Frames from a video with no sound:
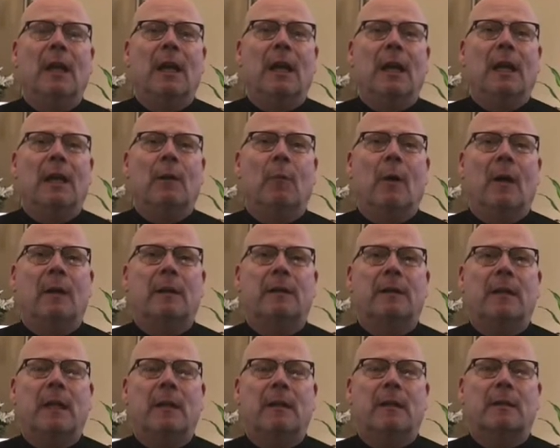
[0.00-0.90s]
And I want
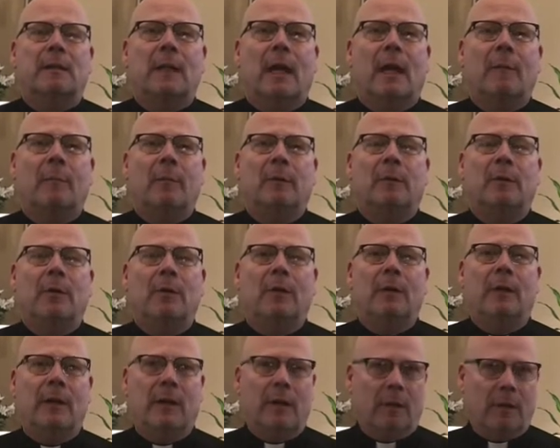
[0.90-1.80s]
to take this
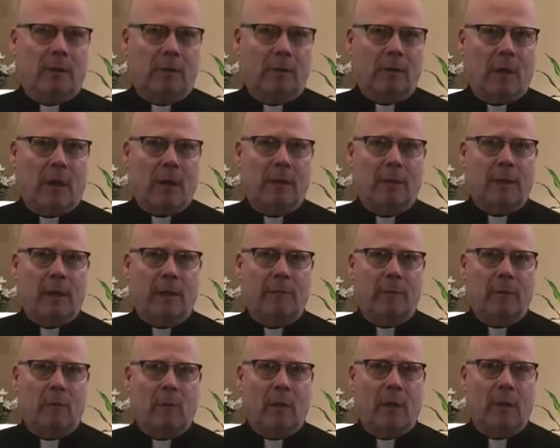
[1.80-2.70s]
opportunity to talk to
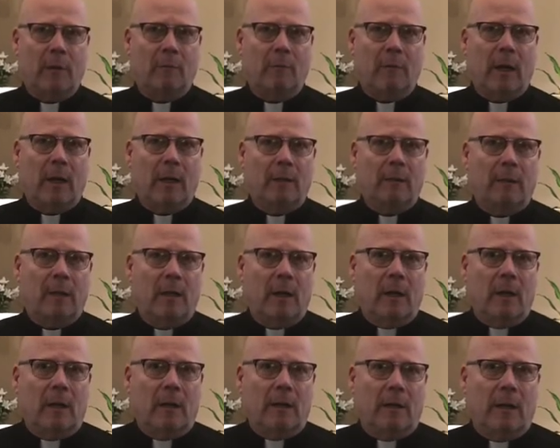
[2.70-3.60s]
everyone about
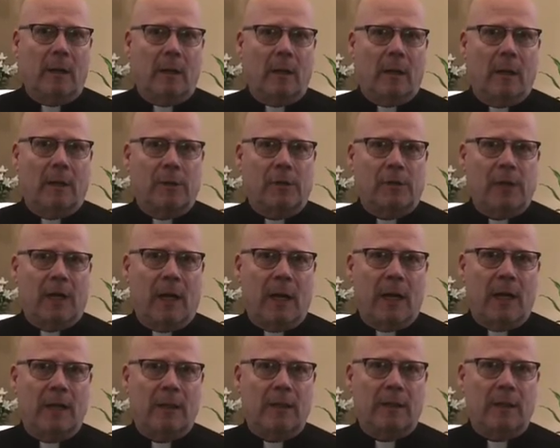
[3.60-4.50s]
the
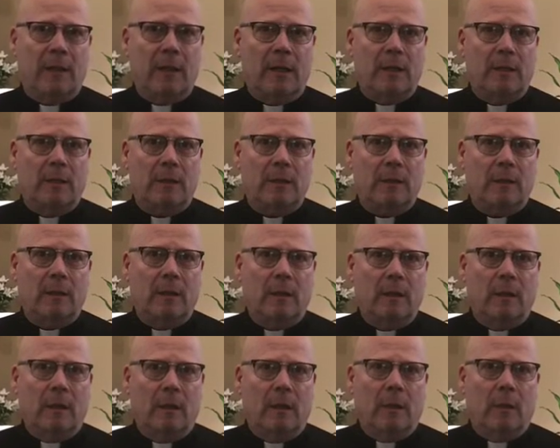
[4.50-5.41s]
Archdiocese
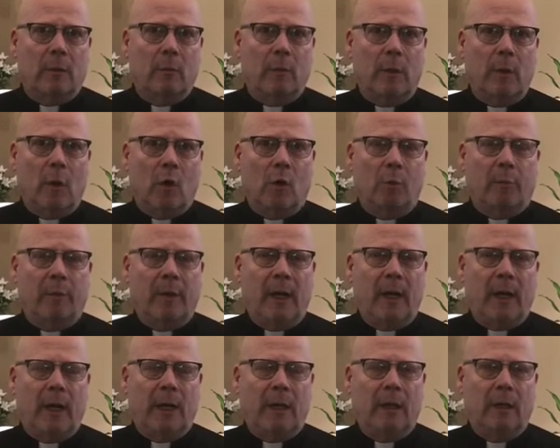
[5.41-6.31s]

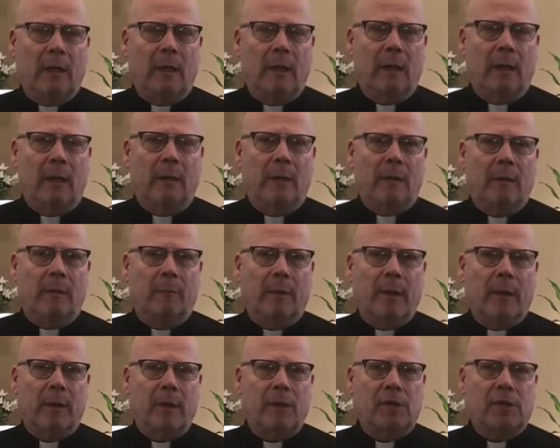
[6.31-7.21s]
reopening the
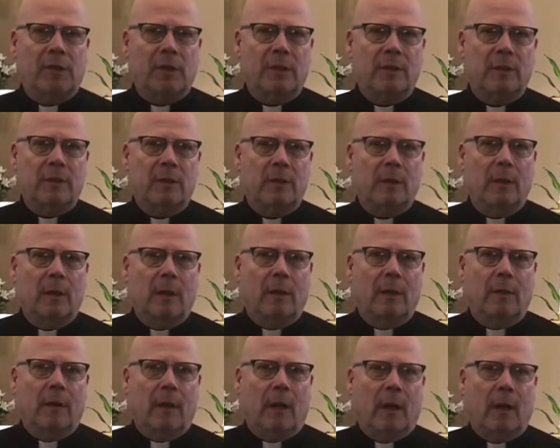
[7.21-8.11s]
parishes
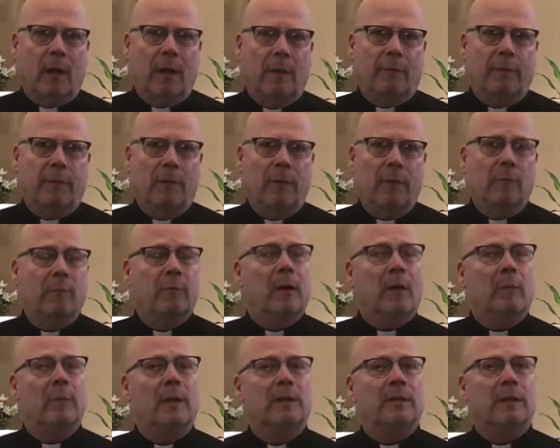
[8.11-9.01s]
for the
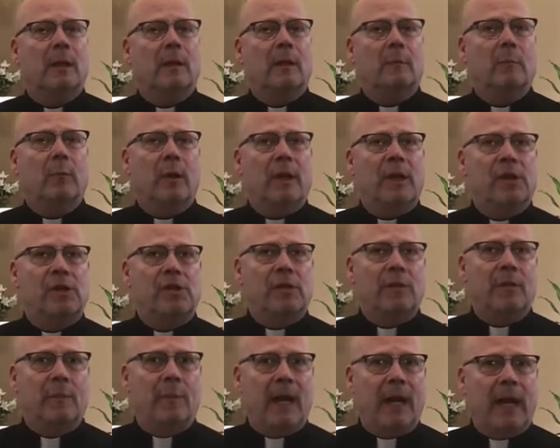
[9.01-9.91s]
public celebration of
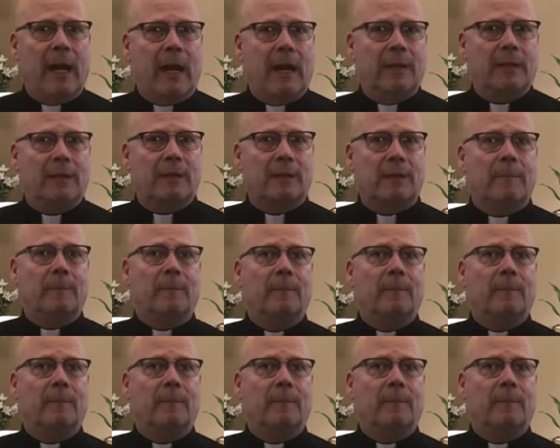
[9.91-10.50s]
the Mass.